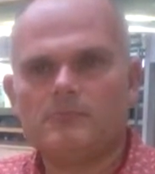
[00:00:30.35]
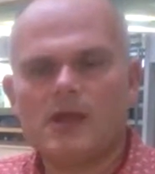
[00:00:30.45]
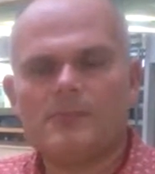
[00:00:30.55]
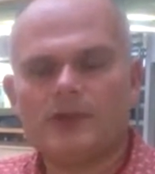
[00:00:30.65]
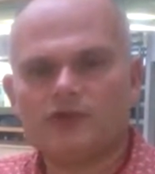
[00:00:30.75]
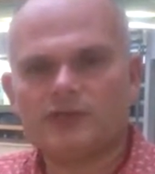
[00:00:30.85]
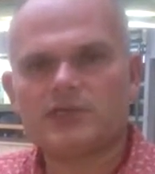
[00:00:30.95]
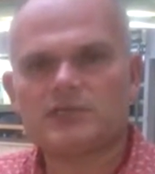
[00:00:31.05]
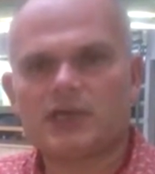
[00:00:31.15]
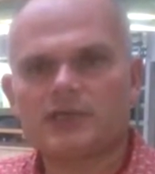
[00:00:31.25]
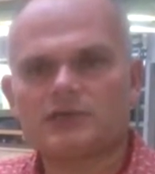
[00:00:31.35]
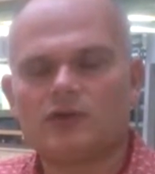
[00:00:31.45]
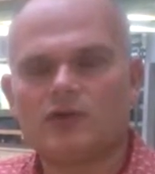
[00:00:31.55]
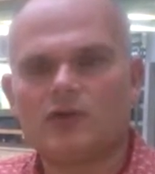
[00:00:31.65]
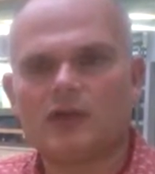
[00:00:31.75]
have been criticised at
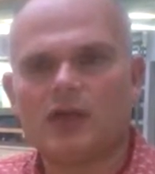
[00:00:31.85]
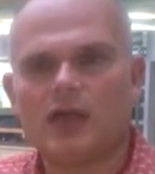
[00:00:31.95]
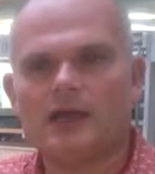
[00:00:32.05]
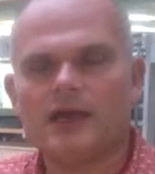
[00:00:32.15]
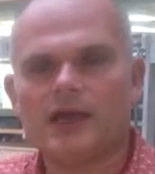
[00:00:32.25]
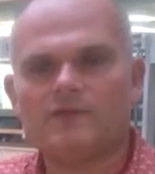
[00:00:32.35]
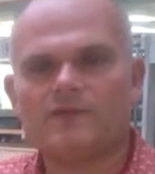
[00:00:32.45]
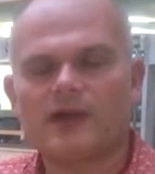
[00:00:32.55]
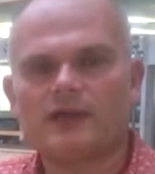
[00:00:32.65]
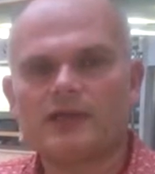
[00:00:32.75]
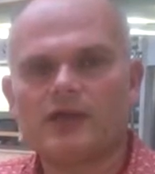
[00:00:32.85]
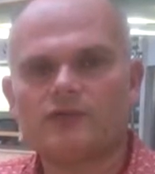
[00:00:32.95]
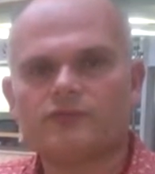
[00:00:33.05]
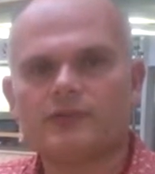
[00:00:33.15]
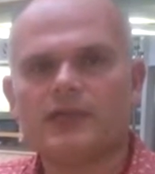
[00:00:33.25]
all, and I find it a
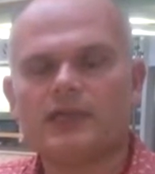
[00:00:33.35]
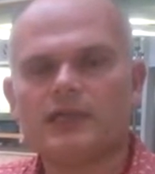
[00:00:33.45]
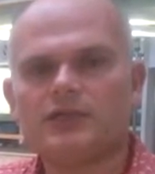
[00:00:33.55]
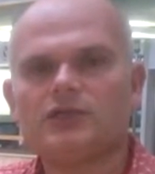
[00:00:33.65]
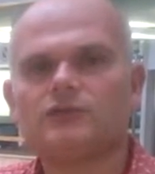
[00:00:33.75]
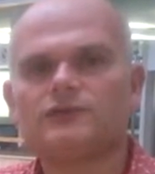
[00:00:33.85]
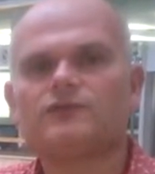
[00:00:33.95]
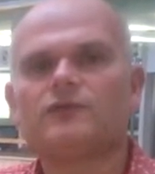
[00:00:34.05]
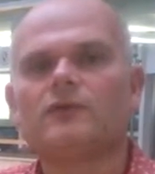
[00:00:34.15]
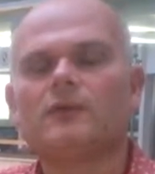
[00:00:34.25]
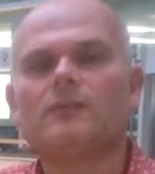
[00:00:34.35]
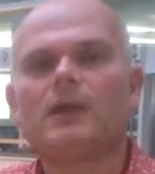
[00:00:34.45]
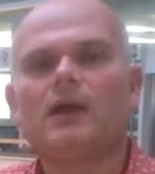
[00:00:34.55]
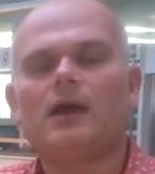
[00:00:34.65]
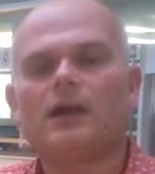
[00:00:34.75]
really useful
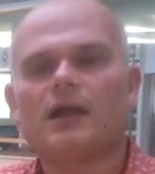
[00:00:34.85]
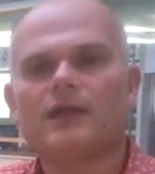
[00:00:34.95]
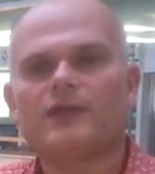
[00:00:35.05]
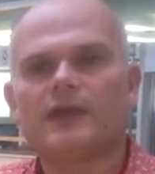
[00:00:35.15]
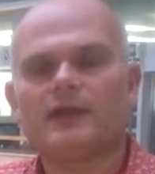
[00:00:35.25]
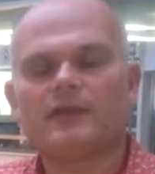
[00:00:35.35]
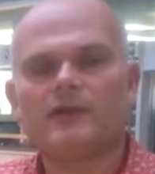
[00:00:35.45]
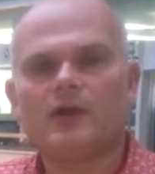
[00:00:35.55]
uh, like thing